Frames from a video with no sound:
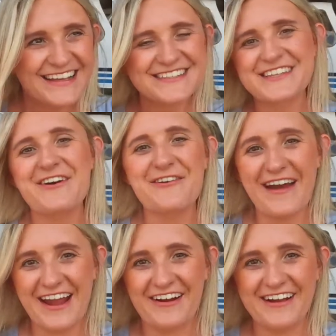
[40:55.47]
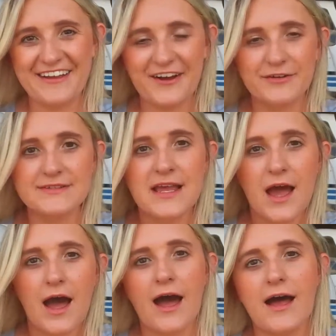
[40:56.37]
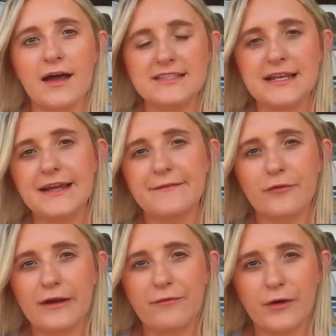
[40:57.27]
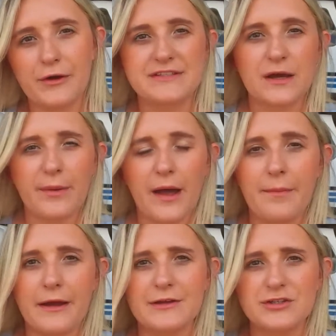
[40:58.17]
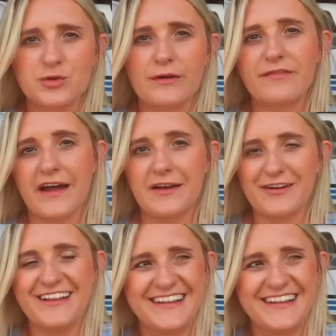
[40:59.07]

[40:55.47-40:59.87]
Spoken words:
So Eric goes, Seneca 484 Hotel Papa, short final.